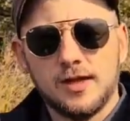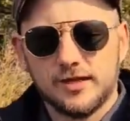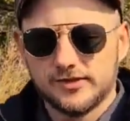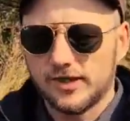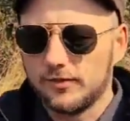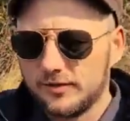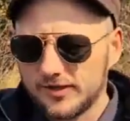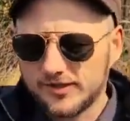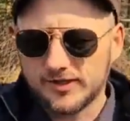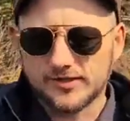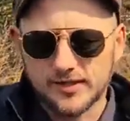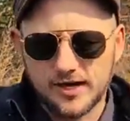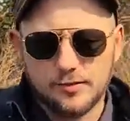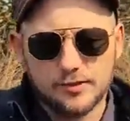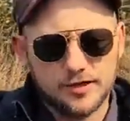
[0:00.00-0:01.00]
So this
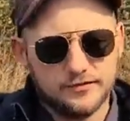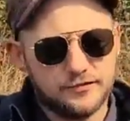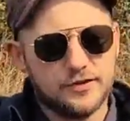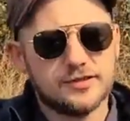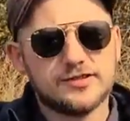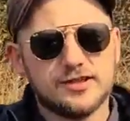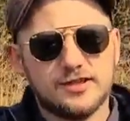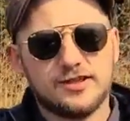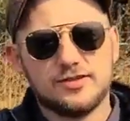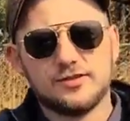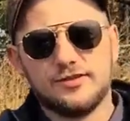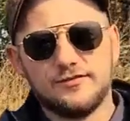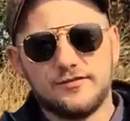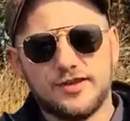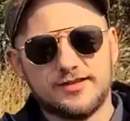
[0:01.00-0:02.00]
is our first
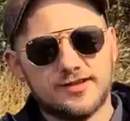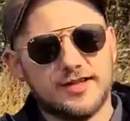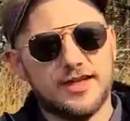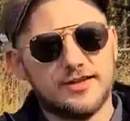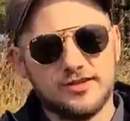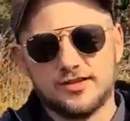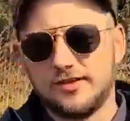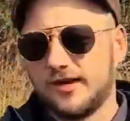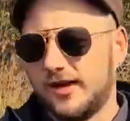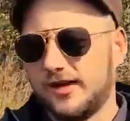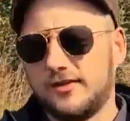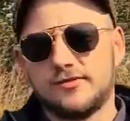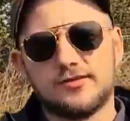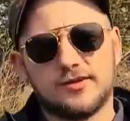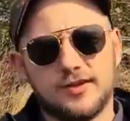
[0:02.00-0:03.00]
initial investigation,
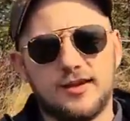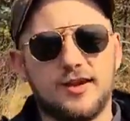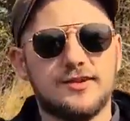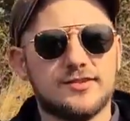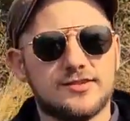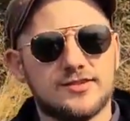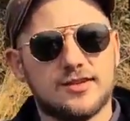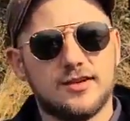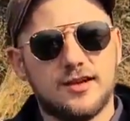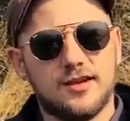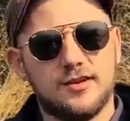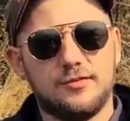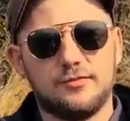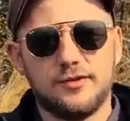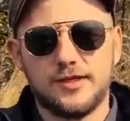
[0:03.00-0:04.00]
and as
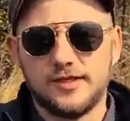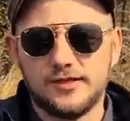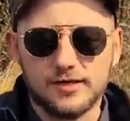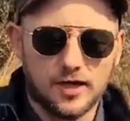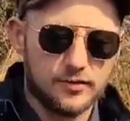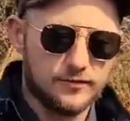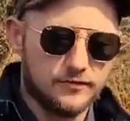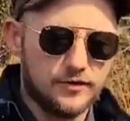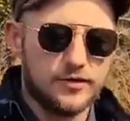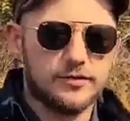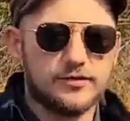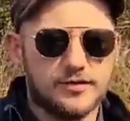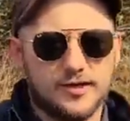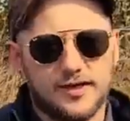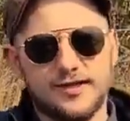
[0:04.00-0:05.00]
we go
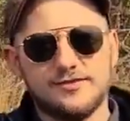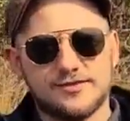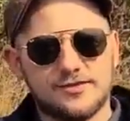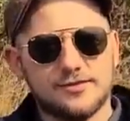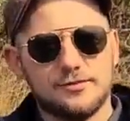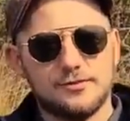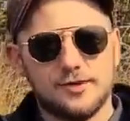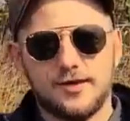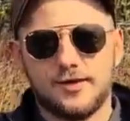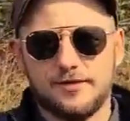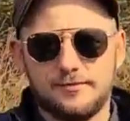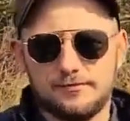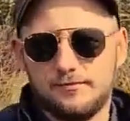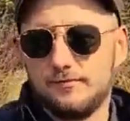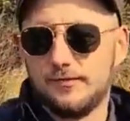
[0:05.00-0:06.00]
further into
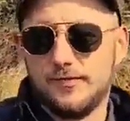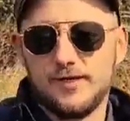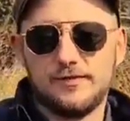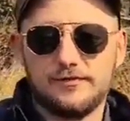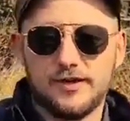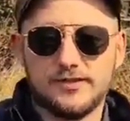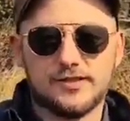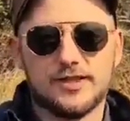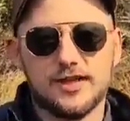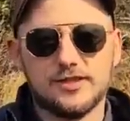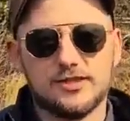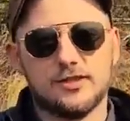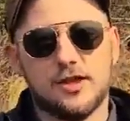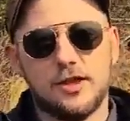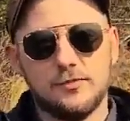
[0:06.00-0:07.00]
the
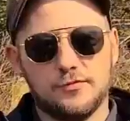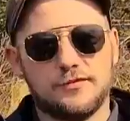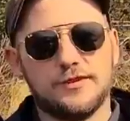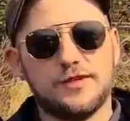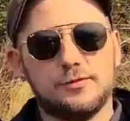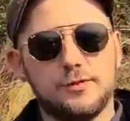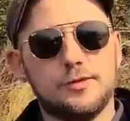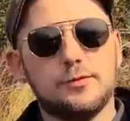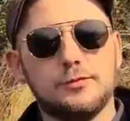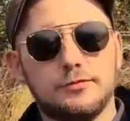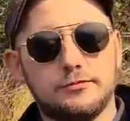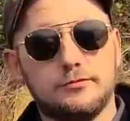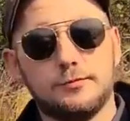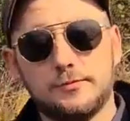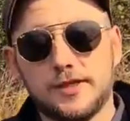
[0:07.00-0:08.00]
investigation, hopefully we
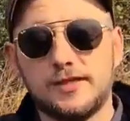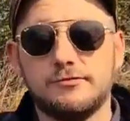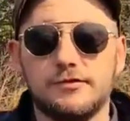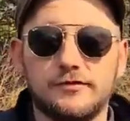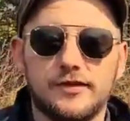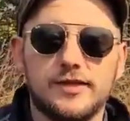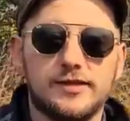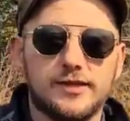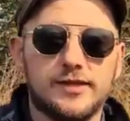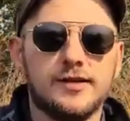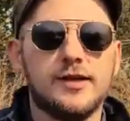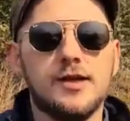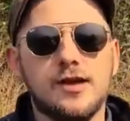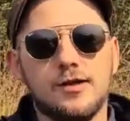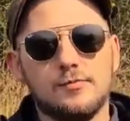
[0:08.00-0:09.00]
will be revealing
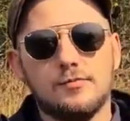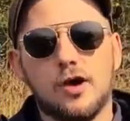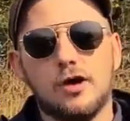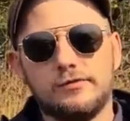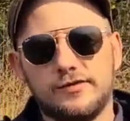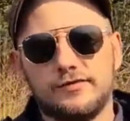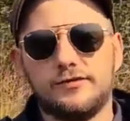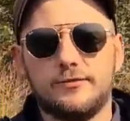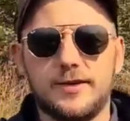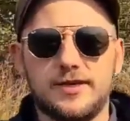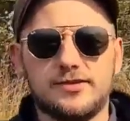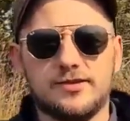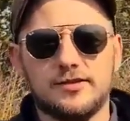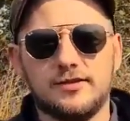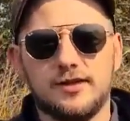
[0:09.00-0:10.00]
more
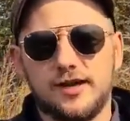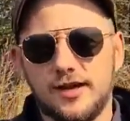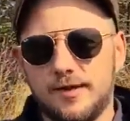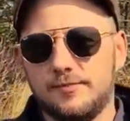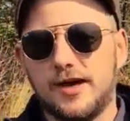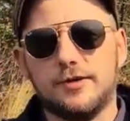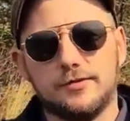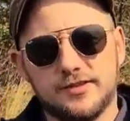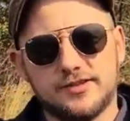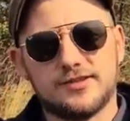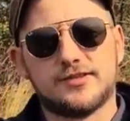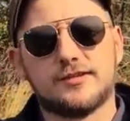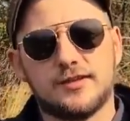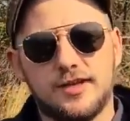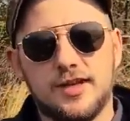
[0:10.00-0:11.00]
information about
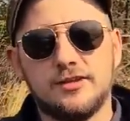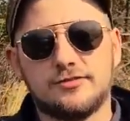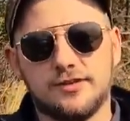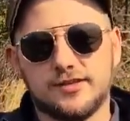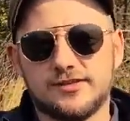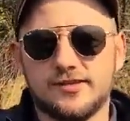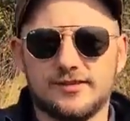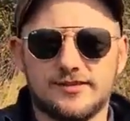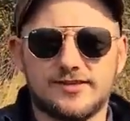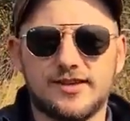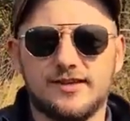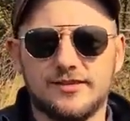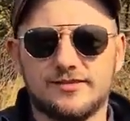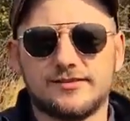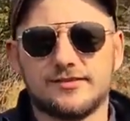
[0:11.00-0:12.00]
this interesting
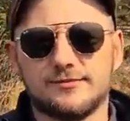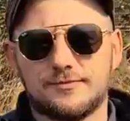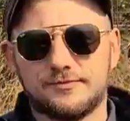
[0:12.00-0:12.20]
site.